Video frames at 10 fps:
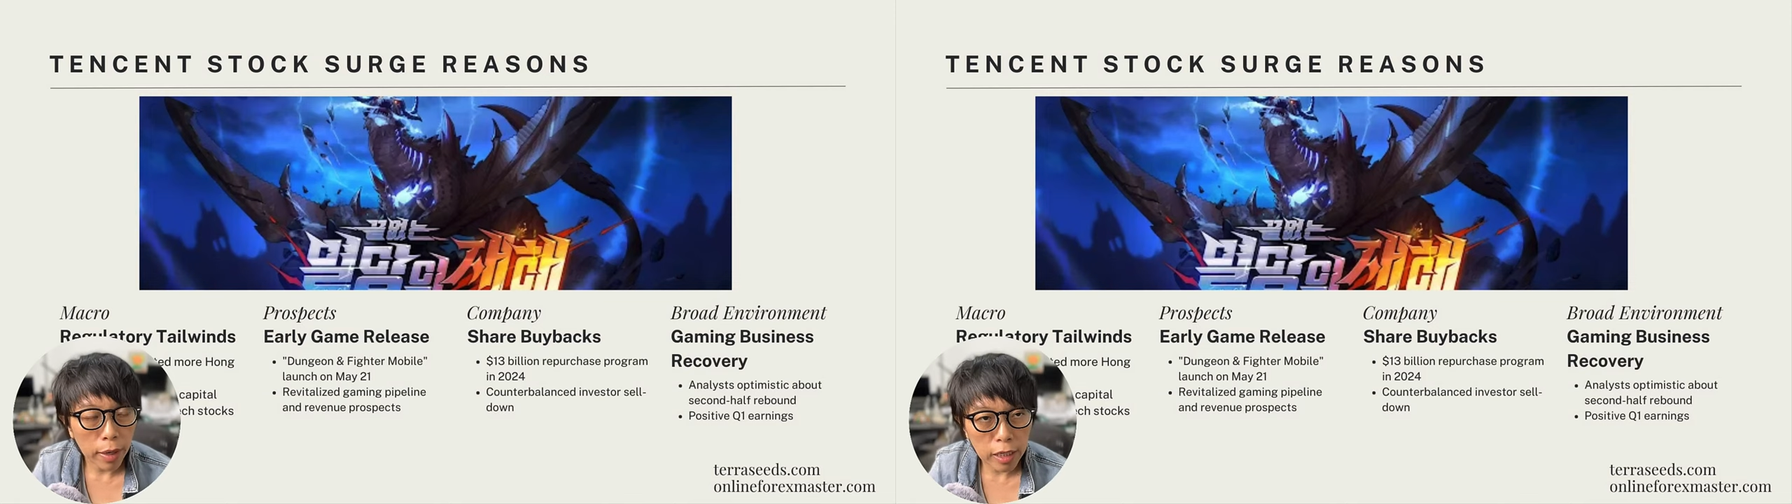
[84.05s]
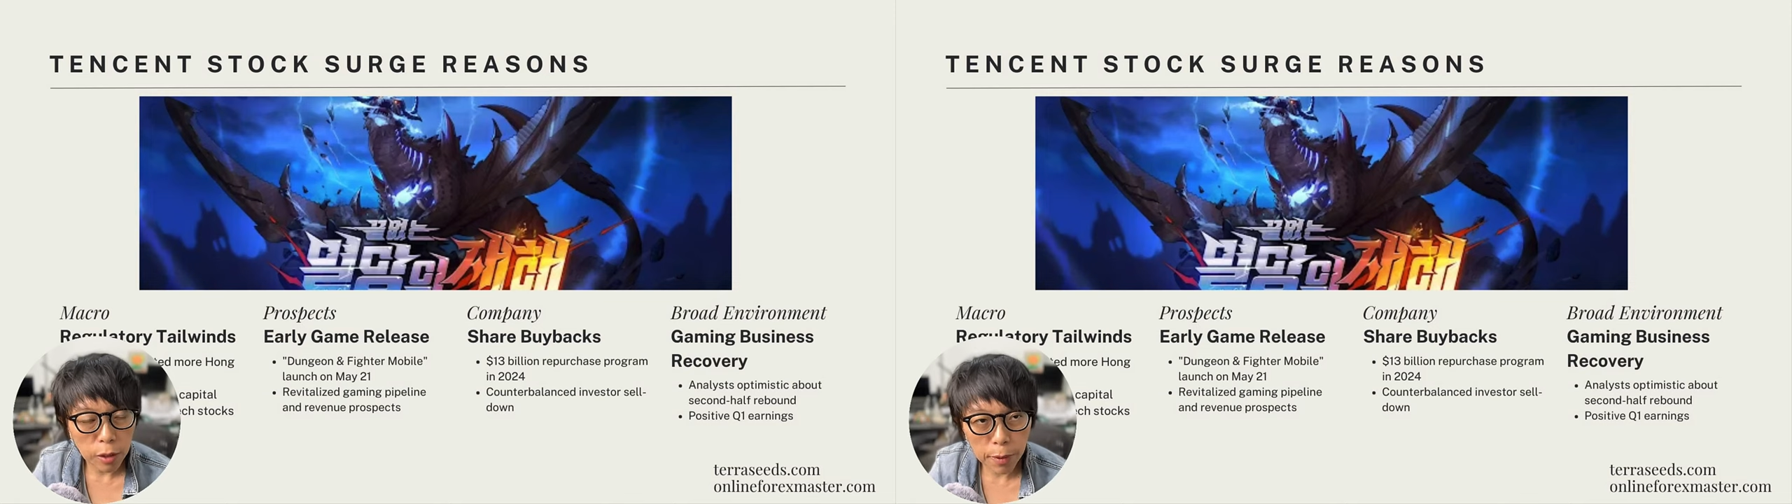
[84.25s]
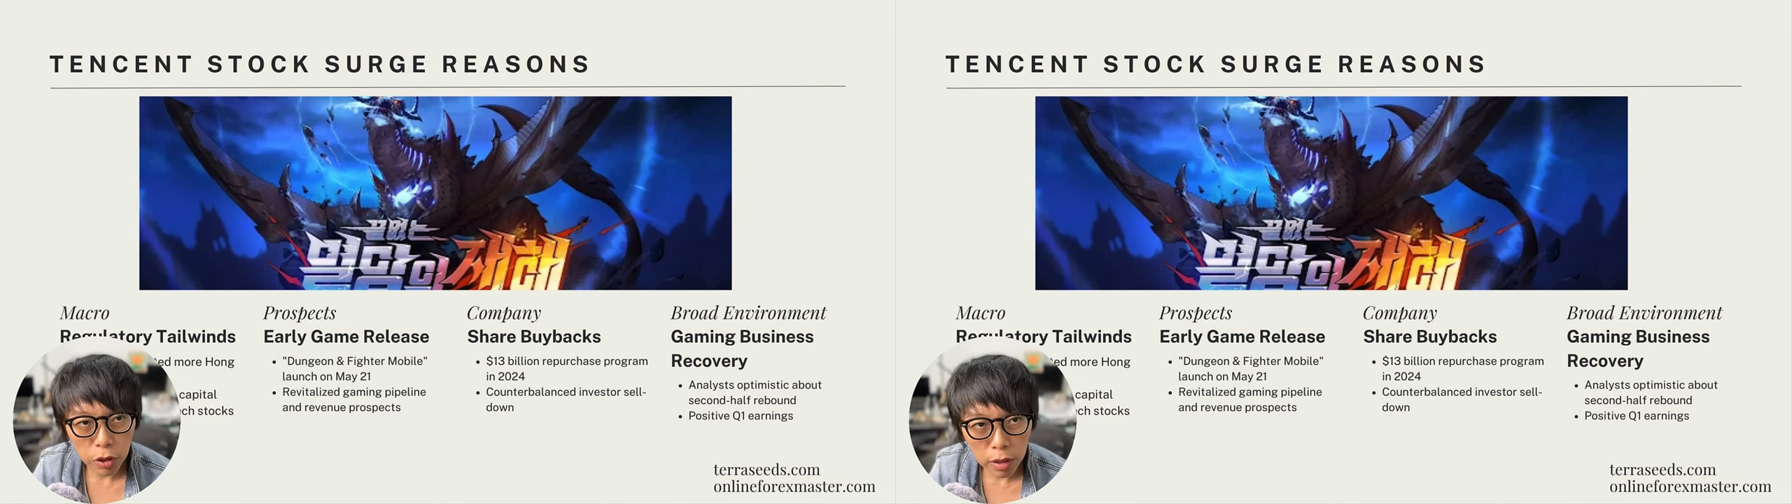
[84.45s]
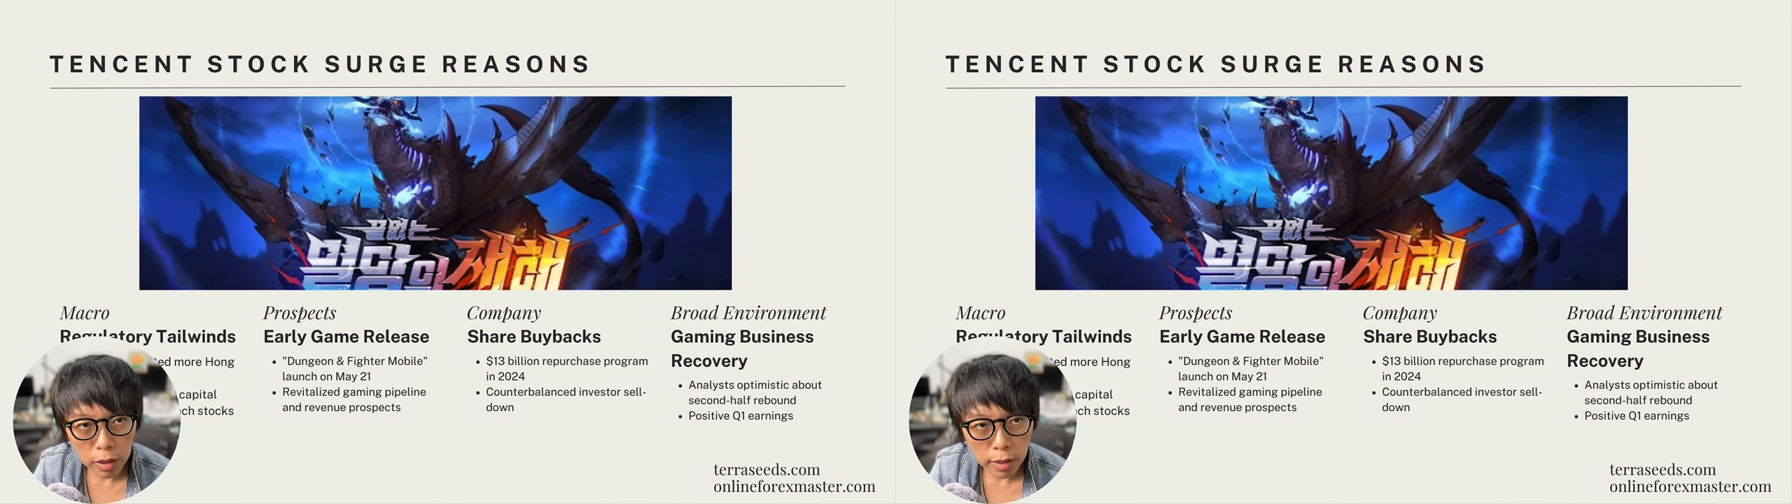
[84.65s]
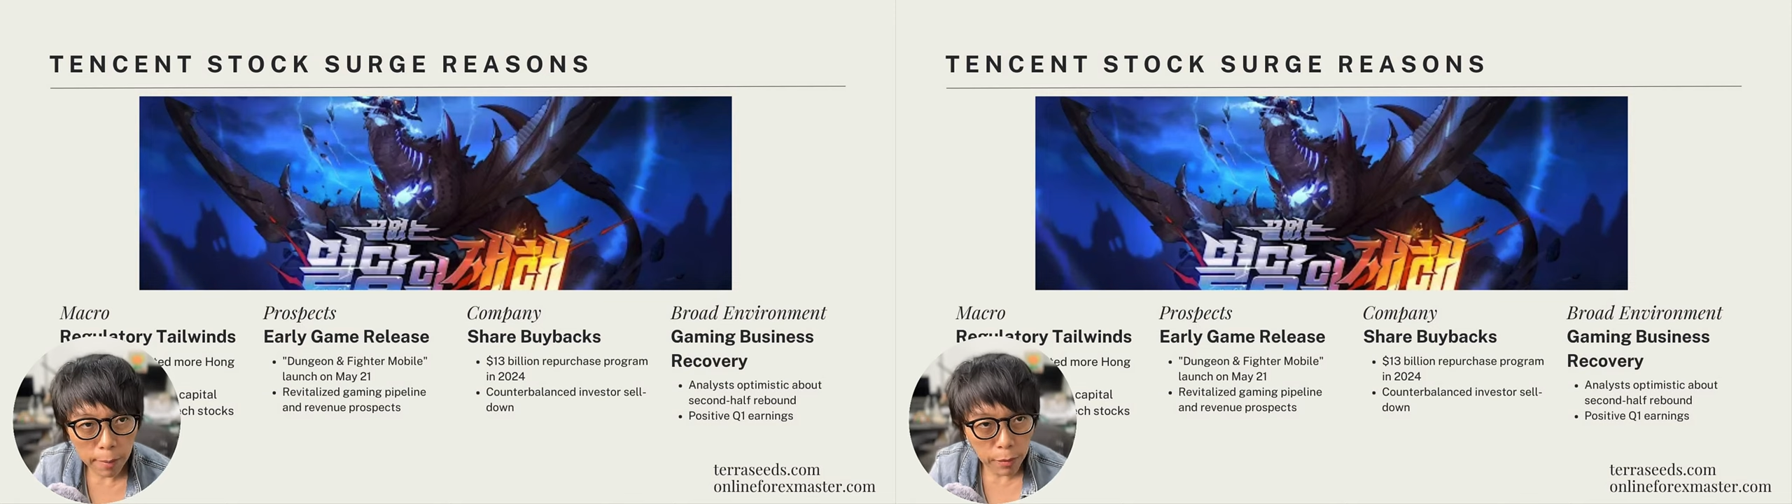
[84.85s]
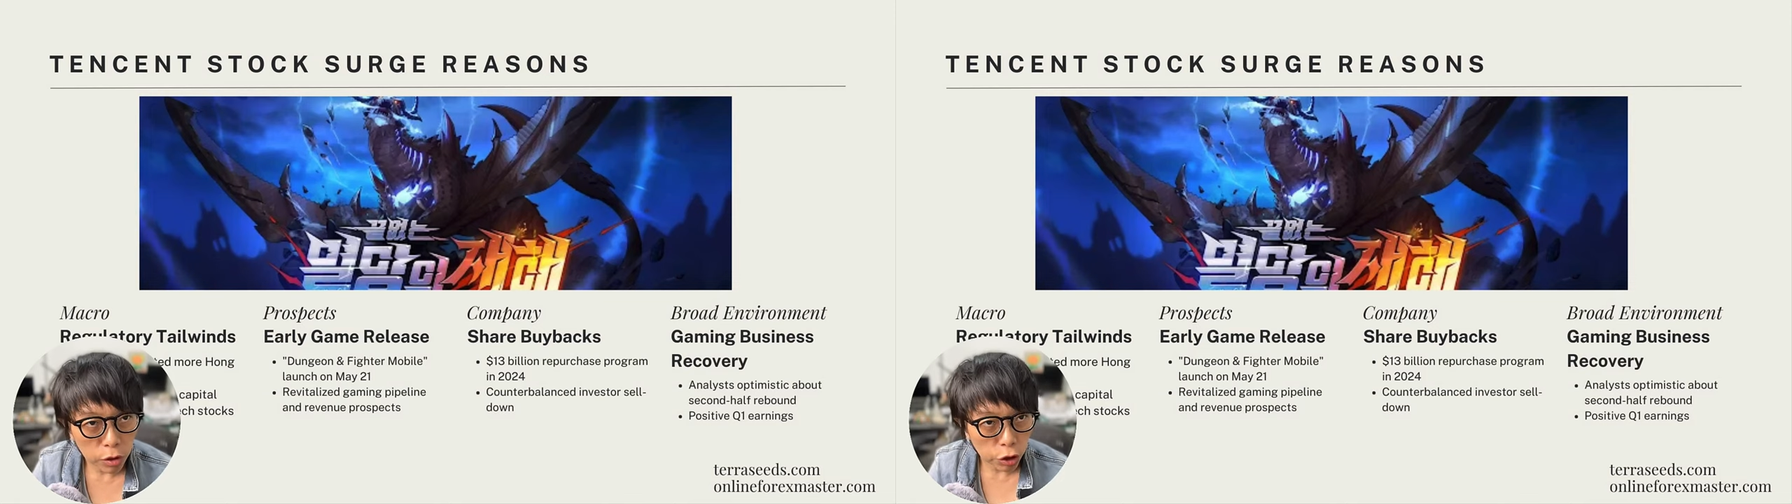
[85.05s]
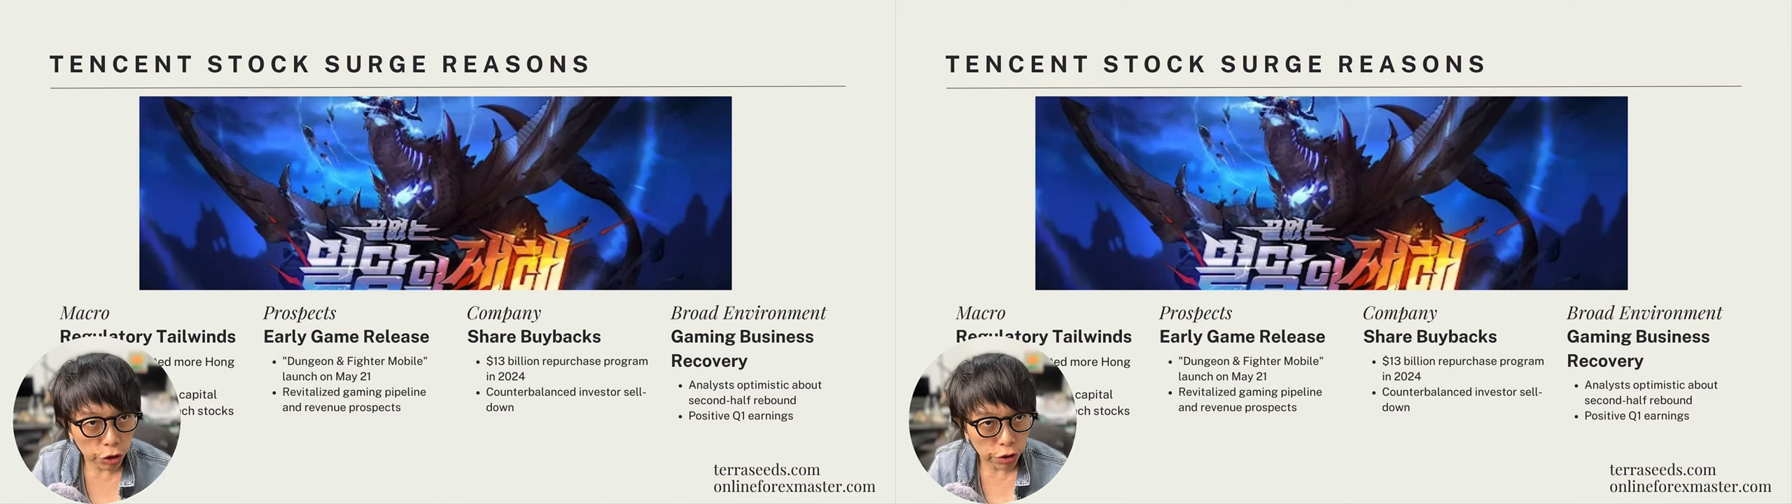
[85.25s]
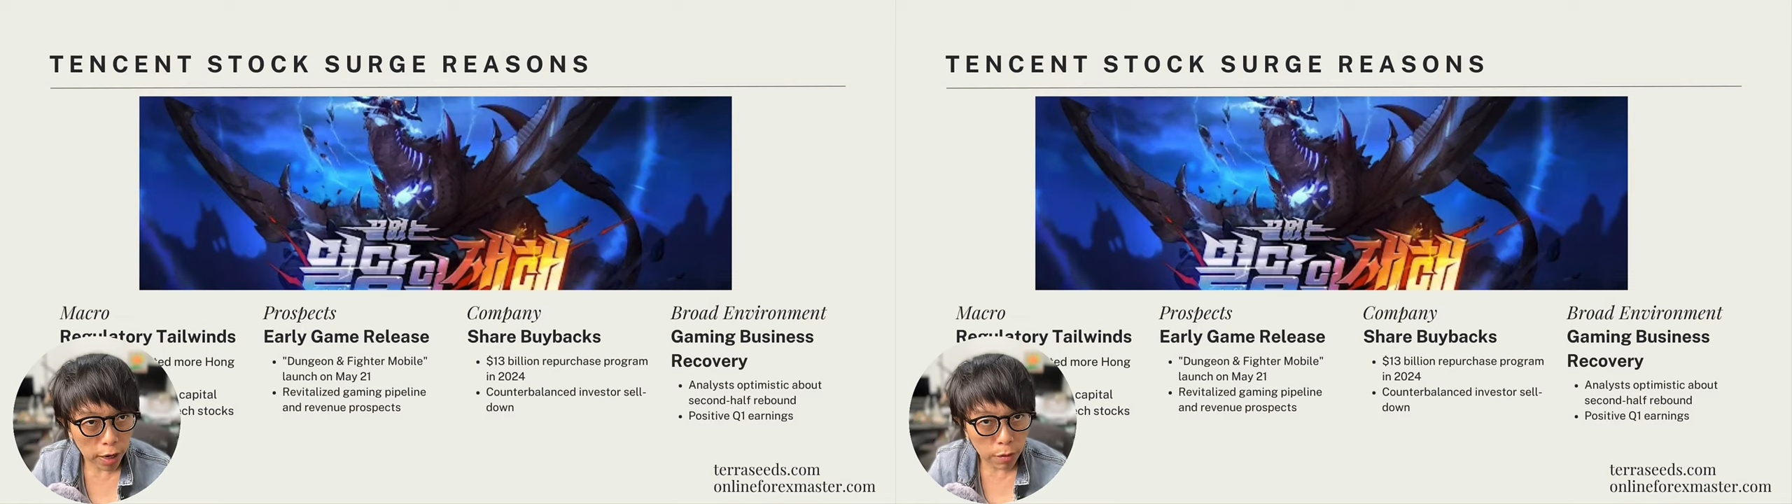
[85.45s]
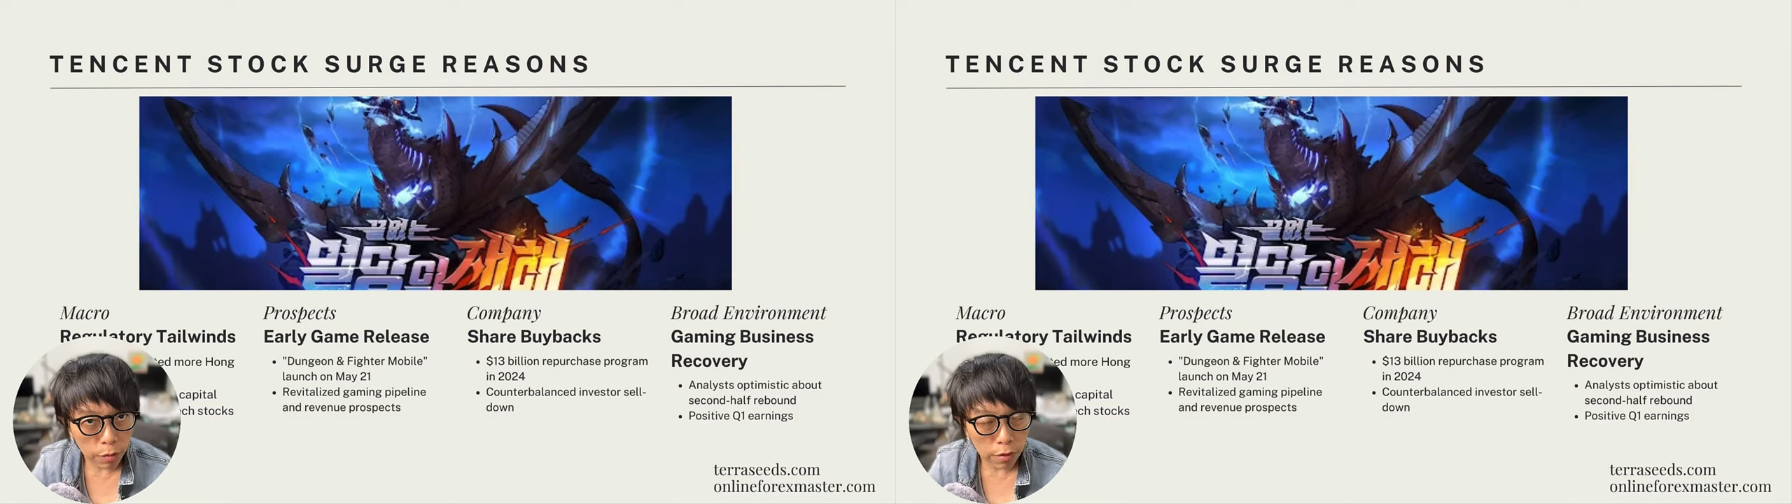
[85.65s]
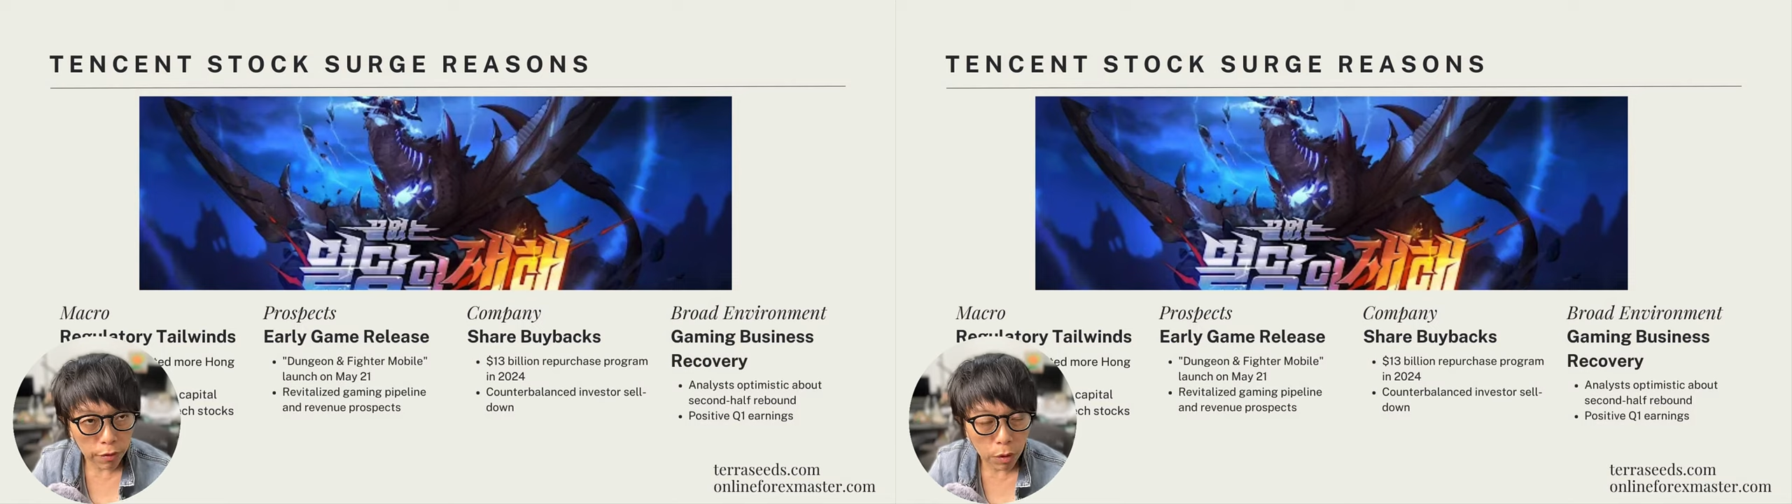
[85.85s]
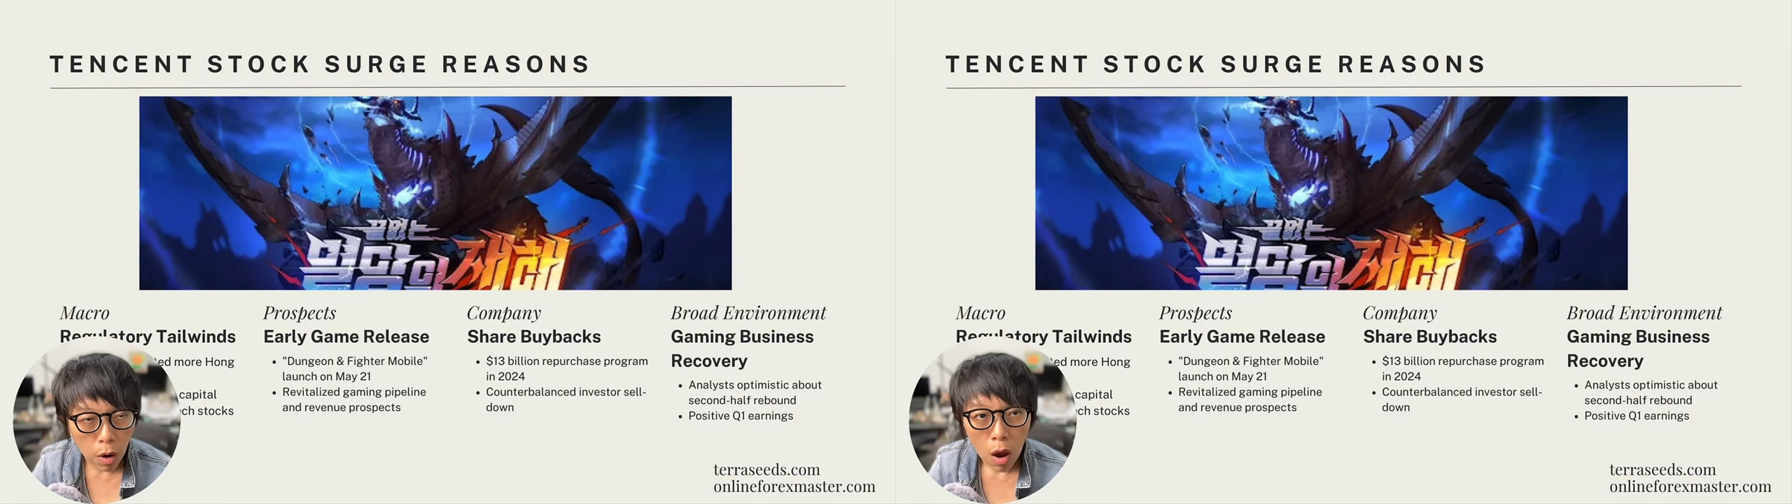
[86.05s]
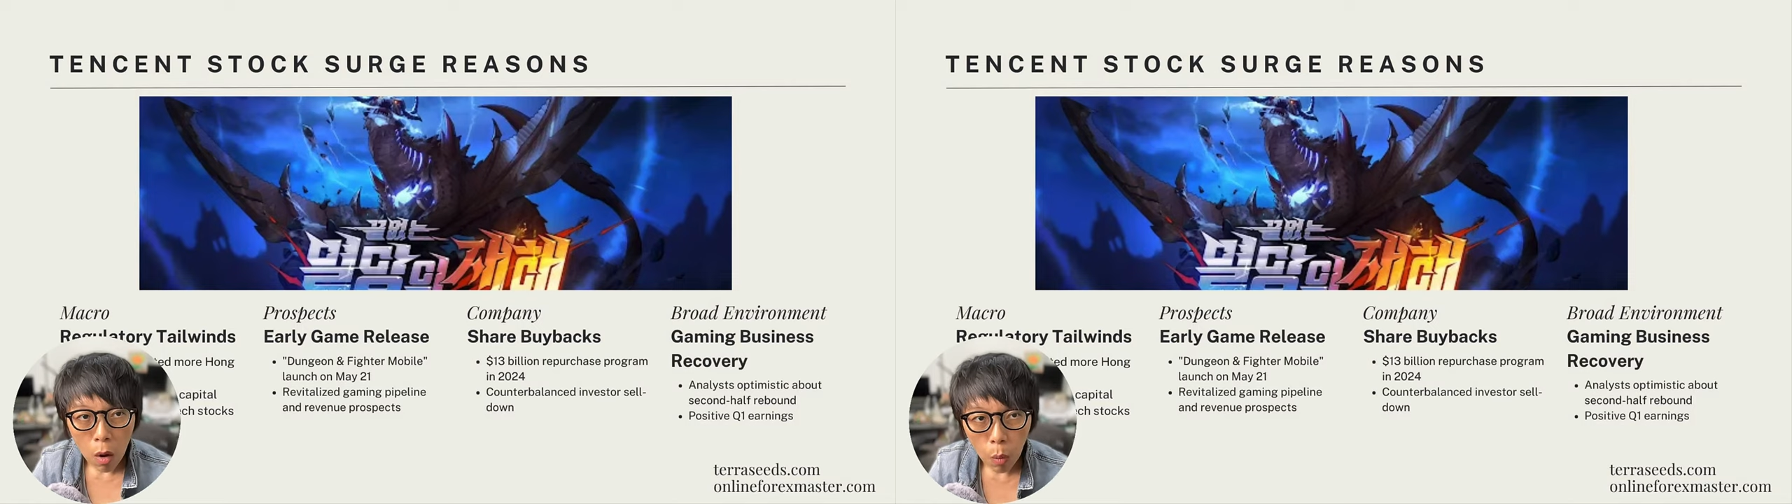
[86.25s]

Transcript: and especially that I'm going to share with you